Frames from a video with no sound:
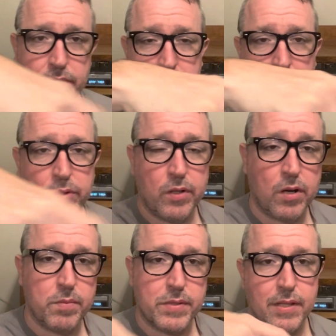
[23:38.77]
tone
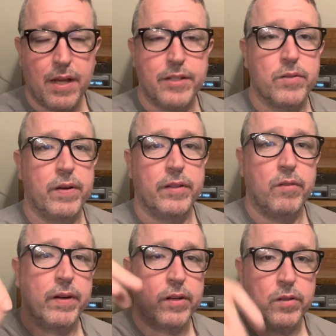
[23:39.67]
arm slides around the
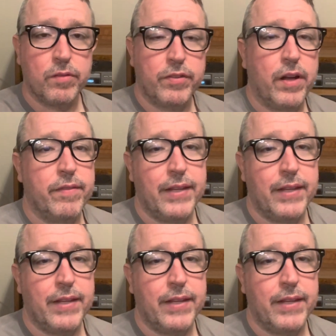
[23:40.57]
record or if you have